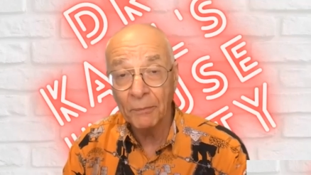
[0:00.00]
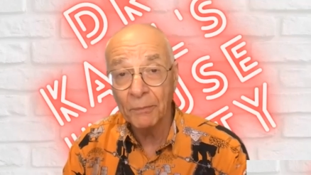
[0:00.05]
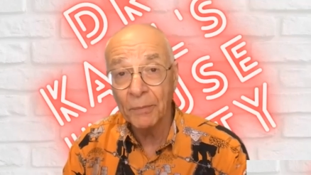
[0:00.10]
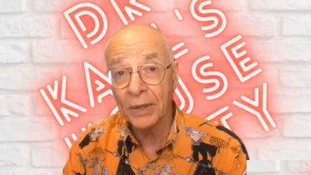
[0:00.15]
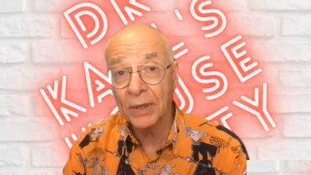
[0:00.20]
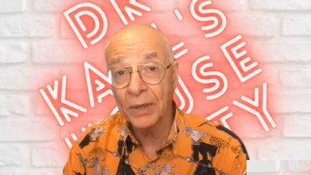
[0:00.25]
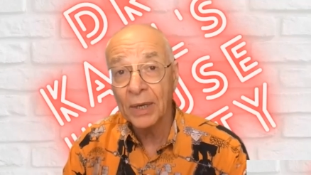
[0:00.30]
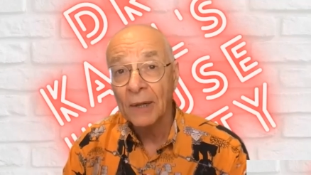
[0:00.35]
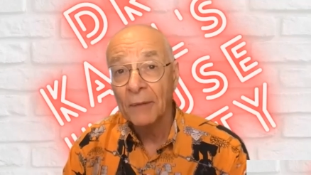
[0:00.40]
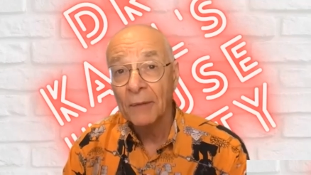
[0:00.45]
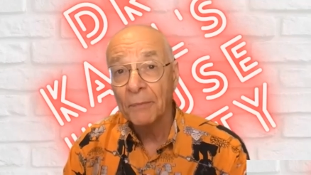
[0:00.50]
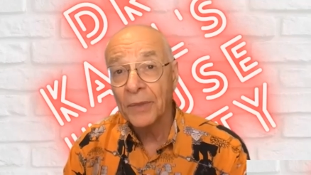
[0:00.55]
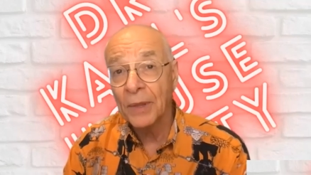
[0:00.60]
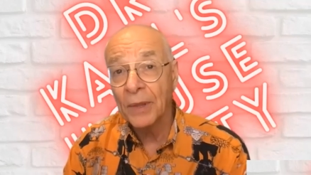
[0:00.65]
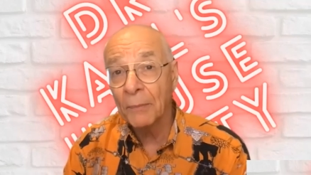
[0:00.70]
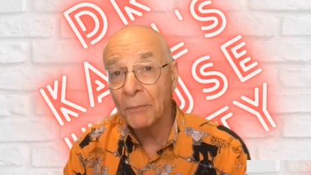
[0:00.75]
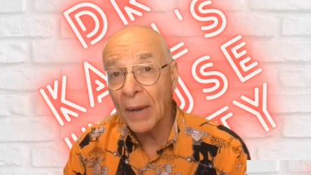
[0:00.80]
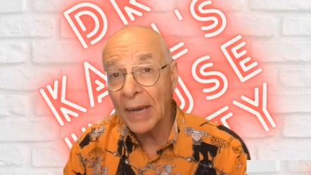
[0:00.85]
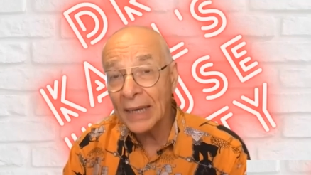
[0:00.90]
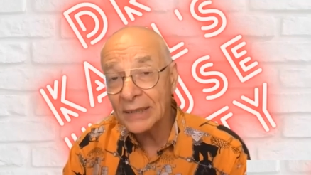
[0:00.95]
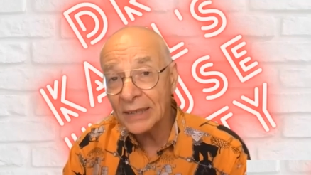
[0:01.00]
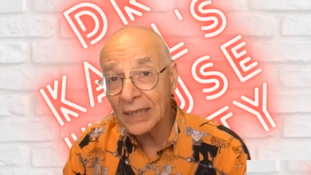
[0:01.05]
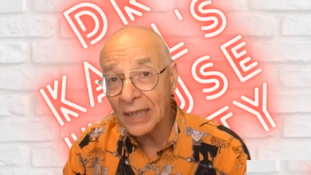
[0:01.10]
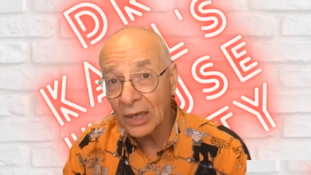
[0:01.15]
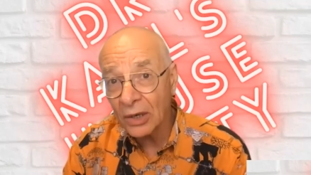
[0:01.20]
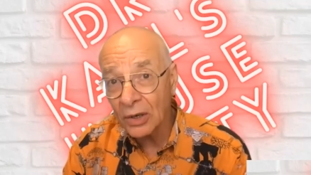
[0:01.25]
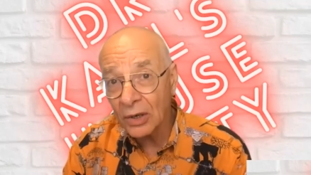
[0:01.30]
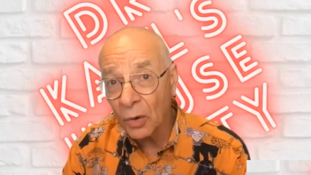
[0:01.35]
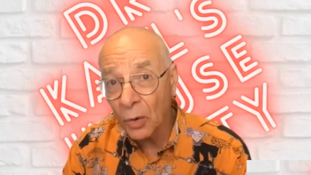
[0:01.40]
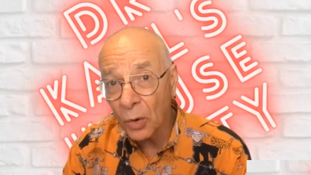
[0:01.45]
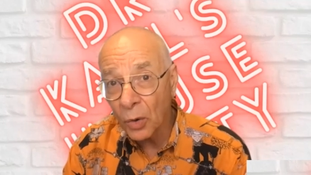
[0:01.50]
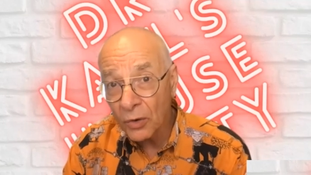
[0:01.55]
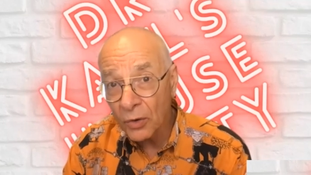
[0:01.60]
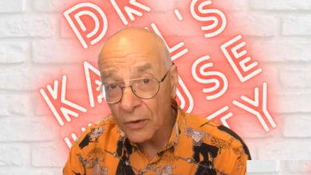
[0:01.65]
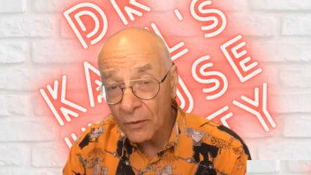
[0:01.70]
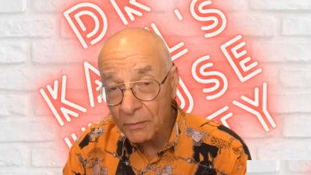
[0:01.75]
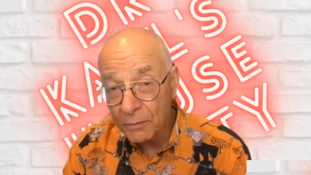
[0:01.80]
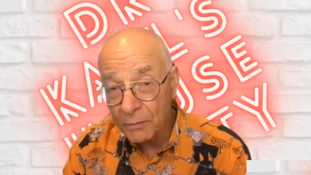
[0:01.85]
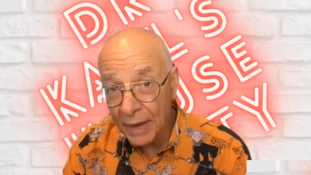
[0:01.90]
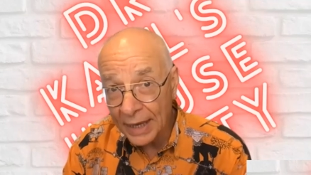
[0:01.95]
But the basic order
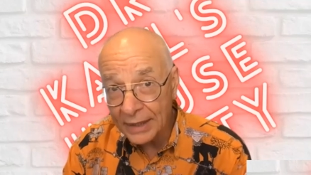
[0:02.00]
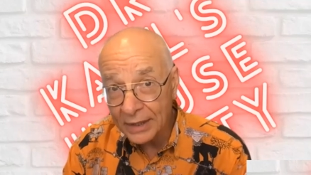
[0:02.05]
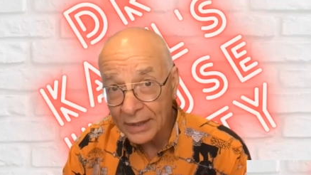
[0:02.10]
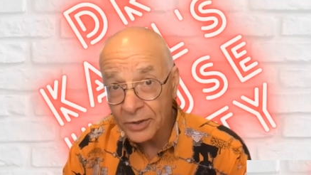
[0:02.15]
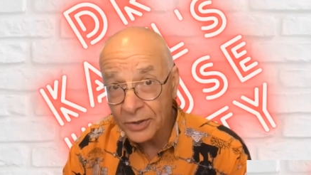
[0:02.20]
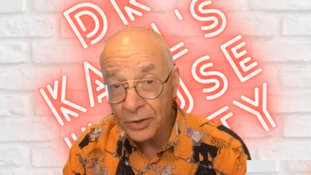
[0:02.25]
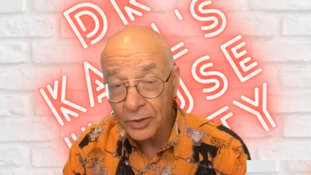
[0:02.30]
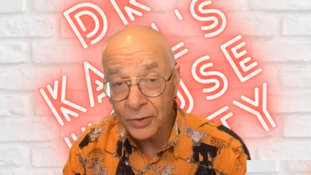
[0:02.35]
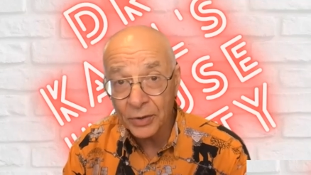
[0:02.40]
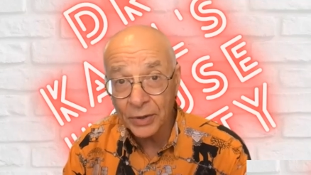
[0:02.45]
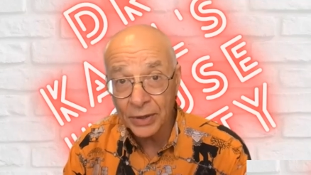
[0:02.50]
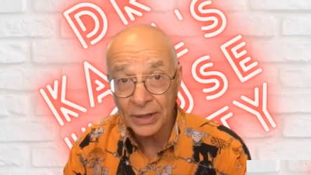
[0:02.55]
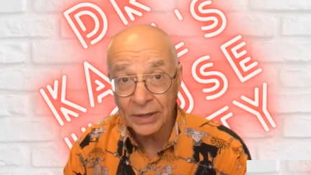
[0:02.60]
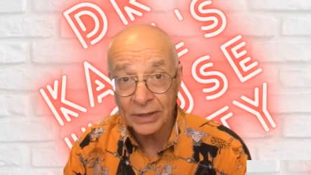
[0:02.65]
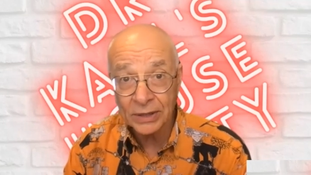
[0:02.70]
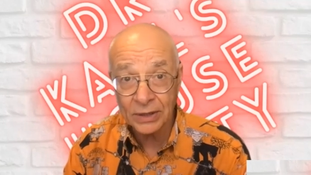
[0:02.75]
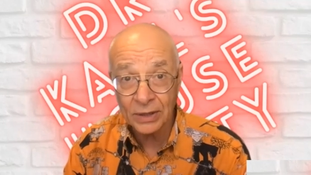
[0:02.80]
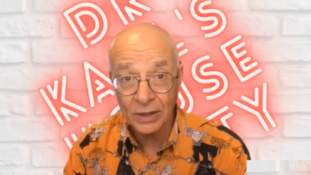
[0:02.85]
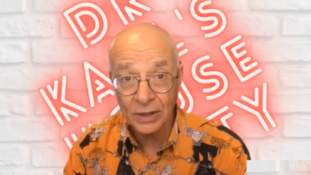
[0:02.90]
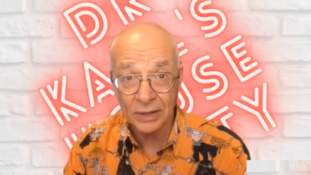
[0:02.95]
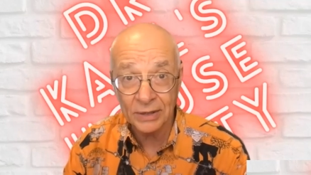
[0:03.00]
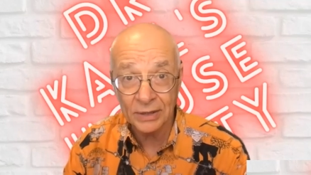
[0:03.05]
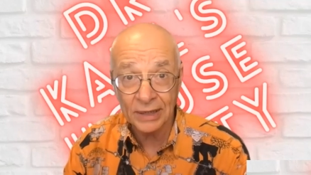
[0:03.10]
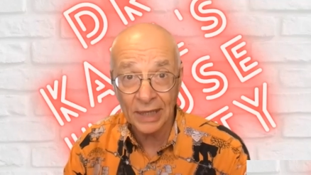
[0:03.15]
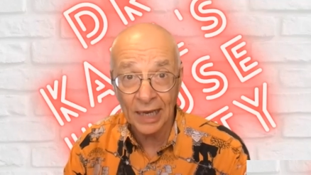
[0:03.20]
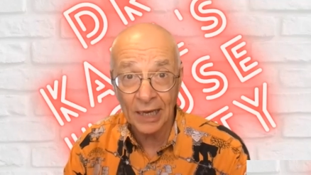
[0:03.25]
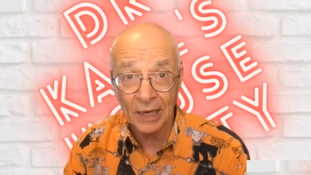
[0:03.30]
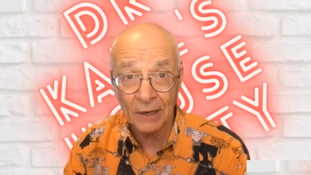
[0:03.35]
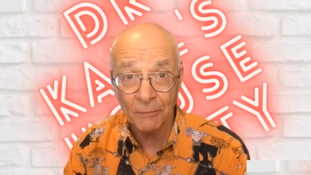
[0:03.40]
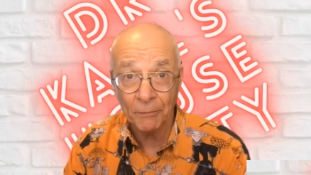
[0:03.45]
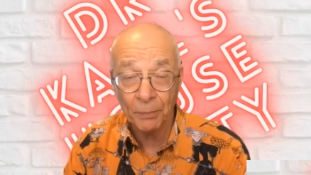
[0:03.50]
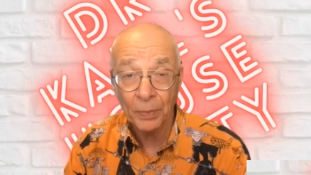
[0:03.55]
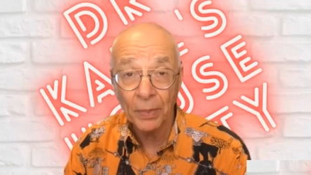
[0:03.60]
of magnitude is still the same.